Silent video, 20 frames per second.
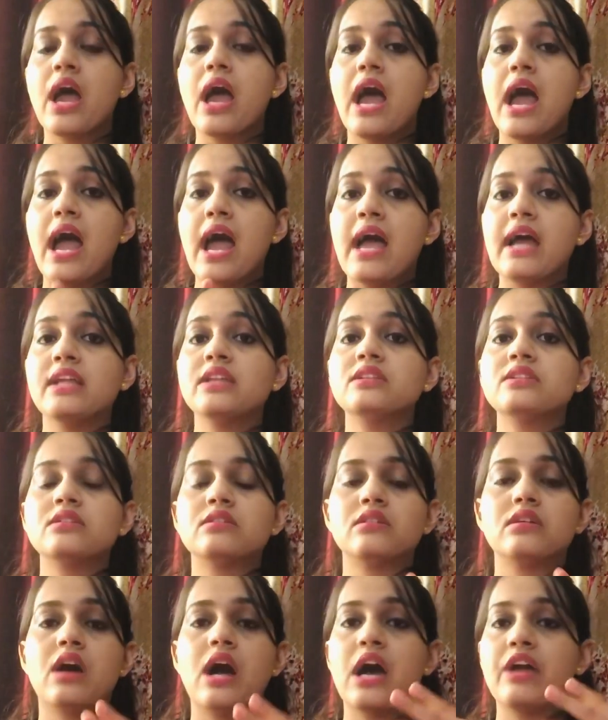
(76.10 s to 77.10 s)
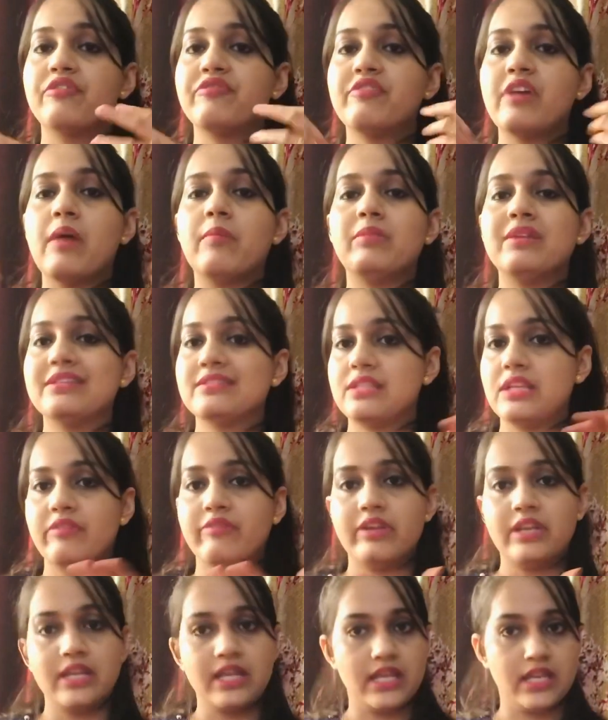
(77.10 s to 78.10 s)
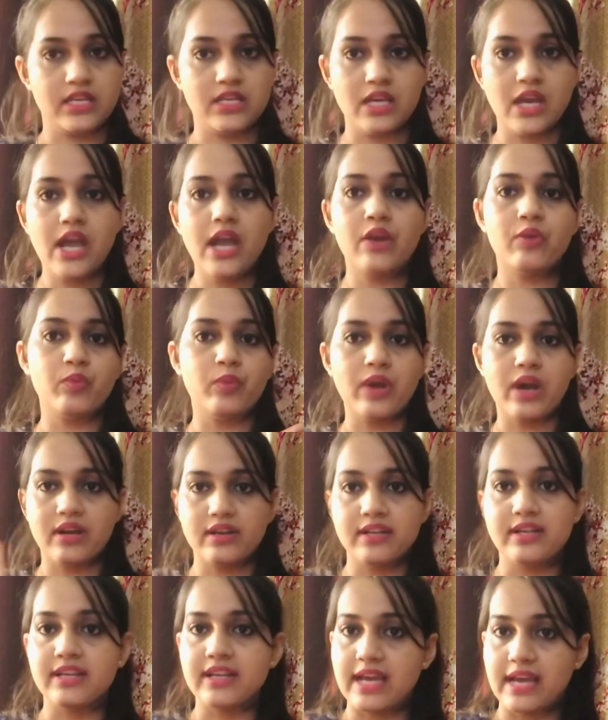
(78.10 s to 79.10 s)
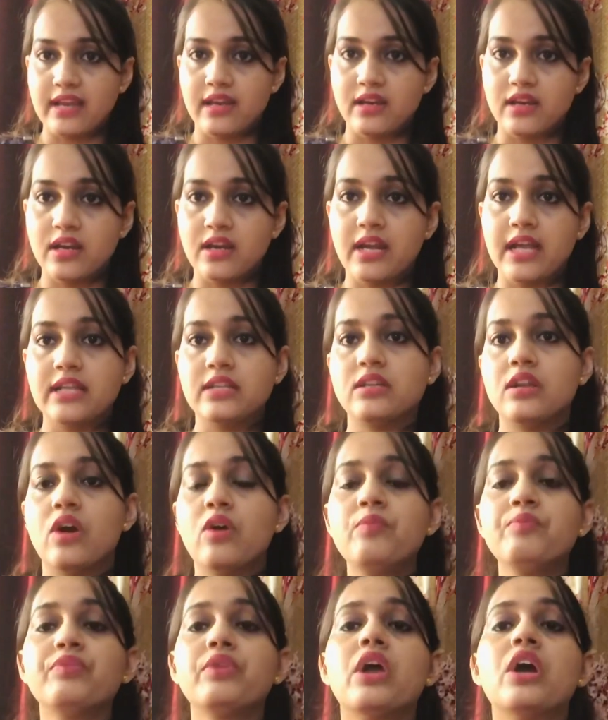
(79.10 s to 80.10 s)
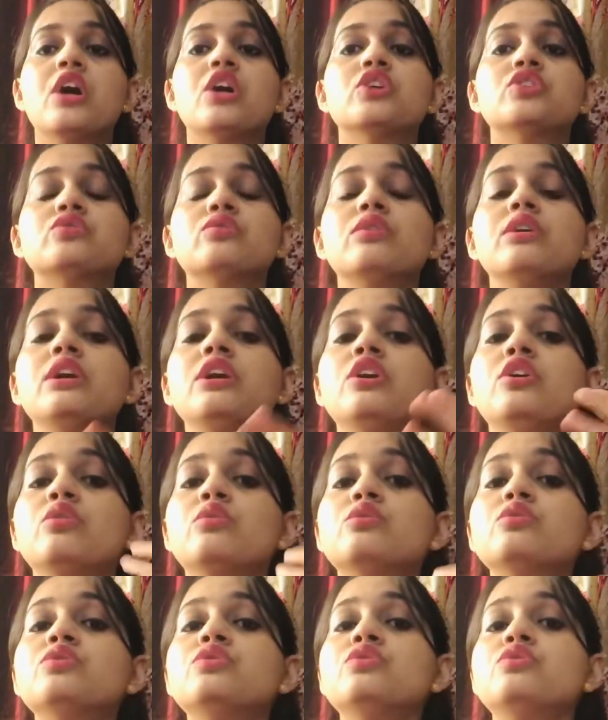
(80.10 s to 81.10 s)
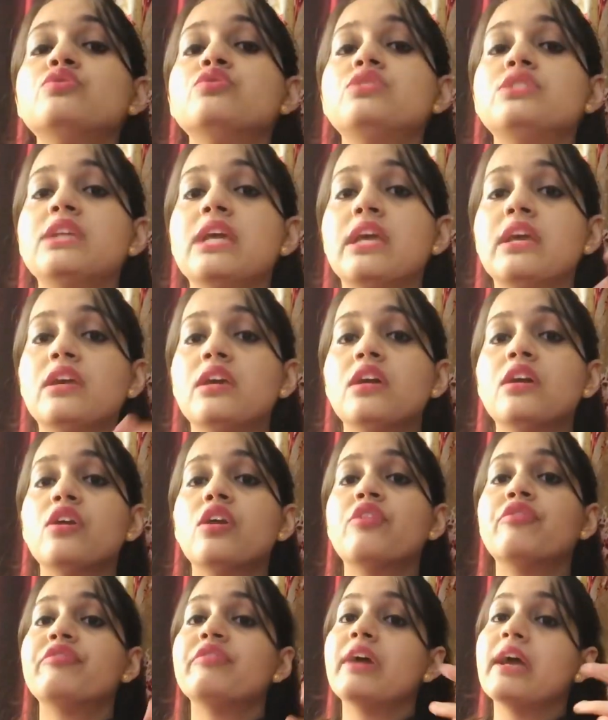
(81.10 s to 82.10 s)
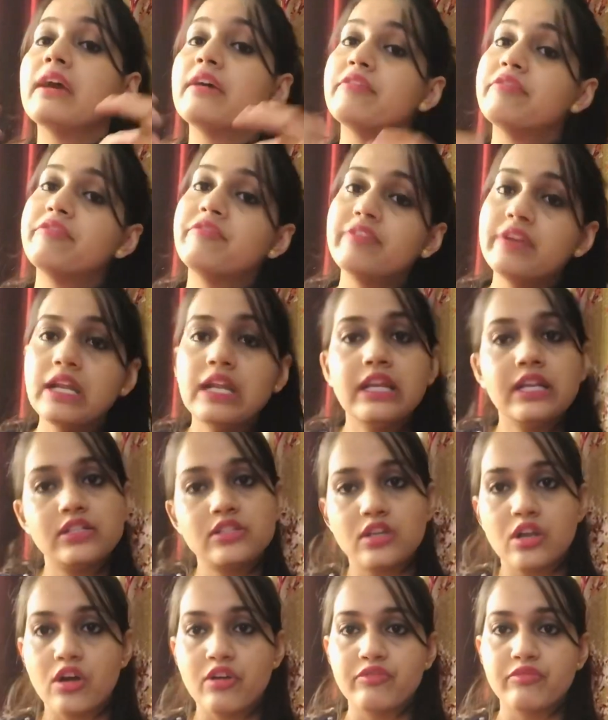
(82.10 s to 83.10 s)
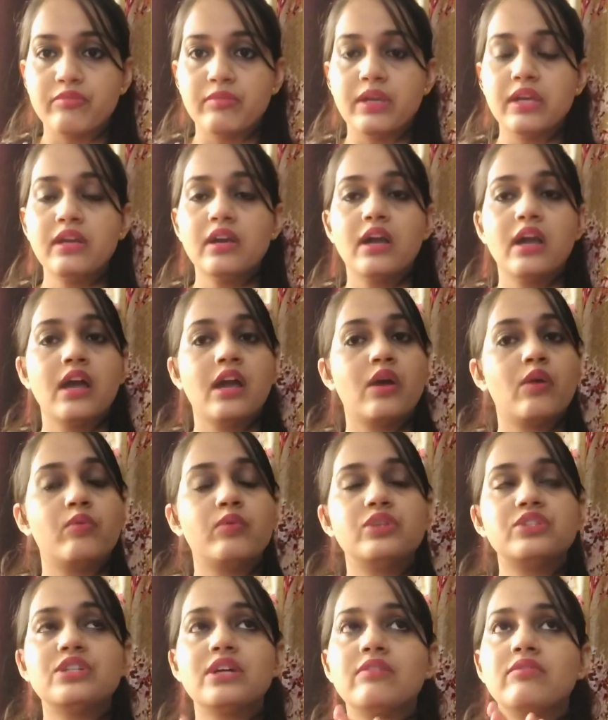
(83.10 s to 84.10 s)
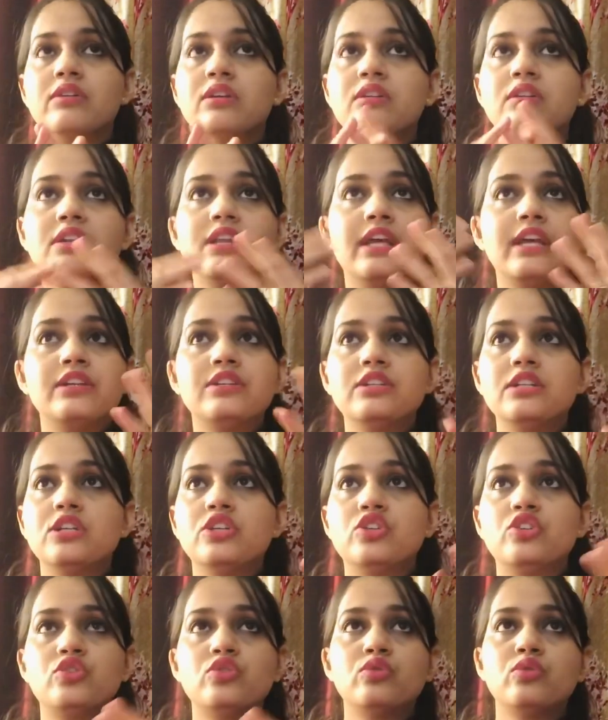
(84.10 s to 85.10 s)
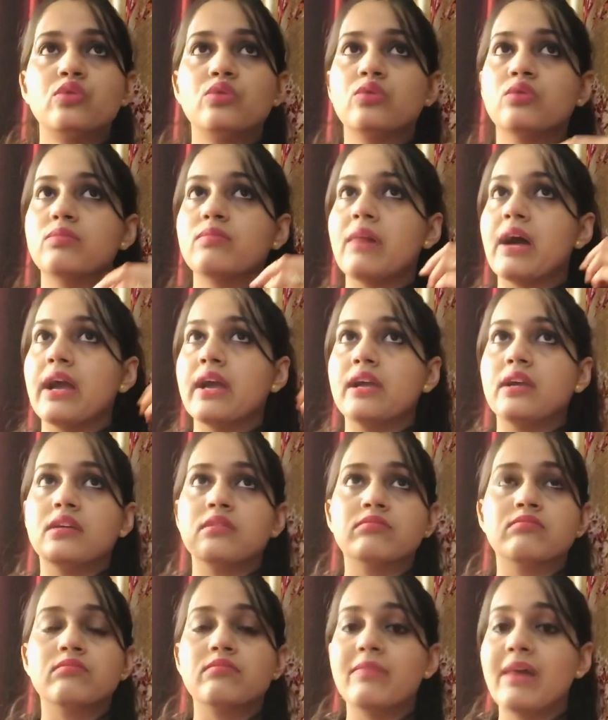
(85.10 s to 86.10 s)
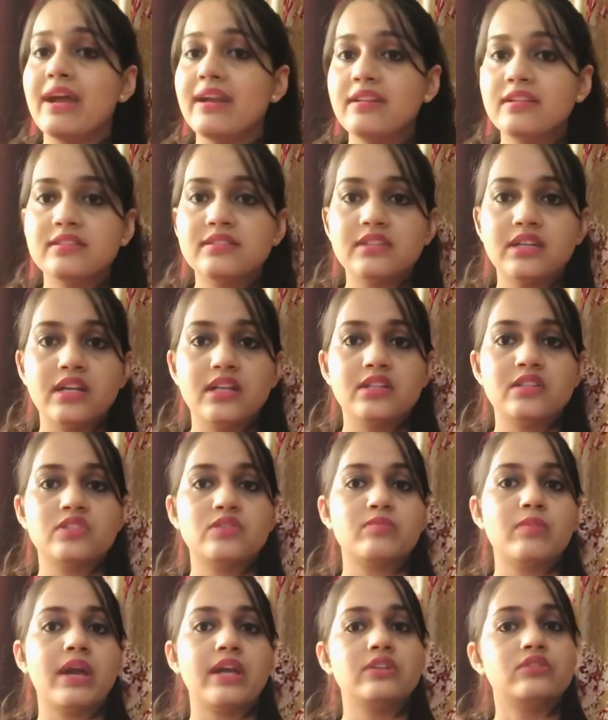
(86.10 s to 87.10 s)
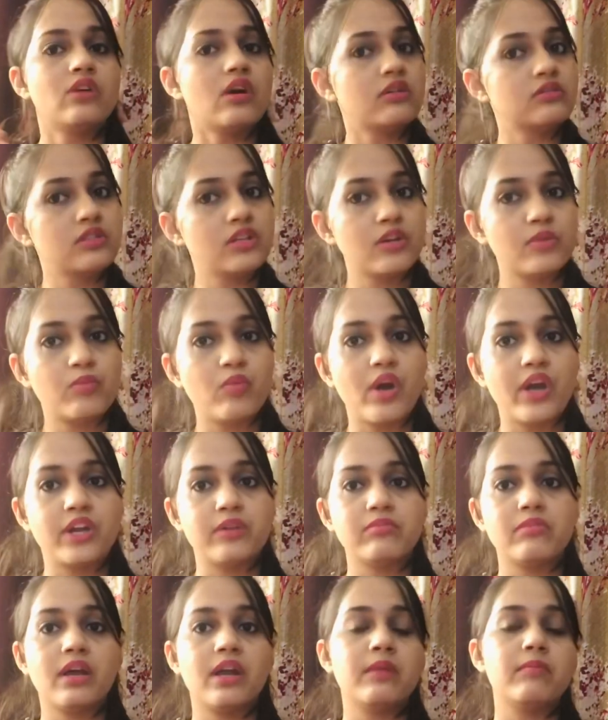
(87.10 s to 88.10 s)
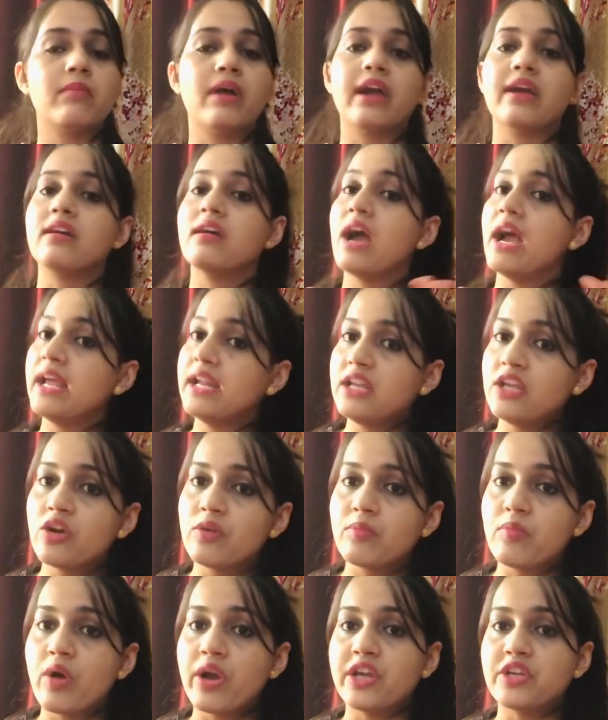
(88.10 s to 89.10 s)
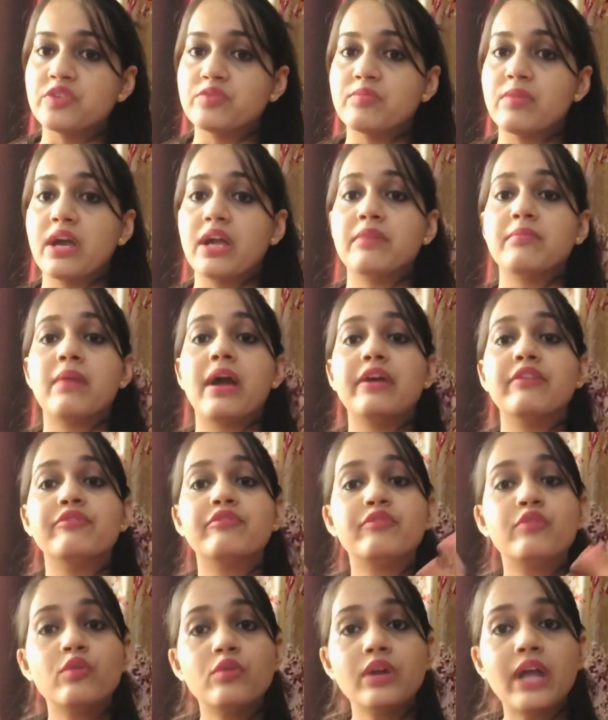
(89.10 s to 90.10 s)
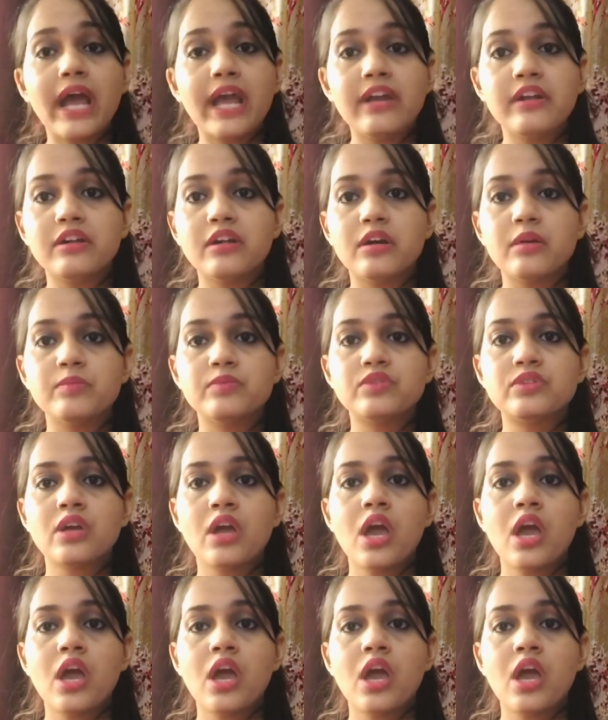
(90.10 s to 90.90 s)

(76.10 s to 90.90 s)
and our families live in India and we are in Canada right now. So he used to take care of every little of me, whichever related to my medicines, my doctor appointment, my gynae appointment, my food items.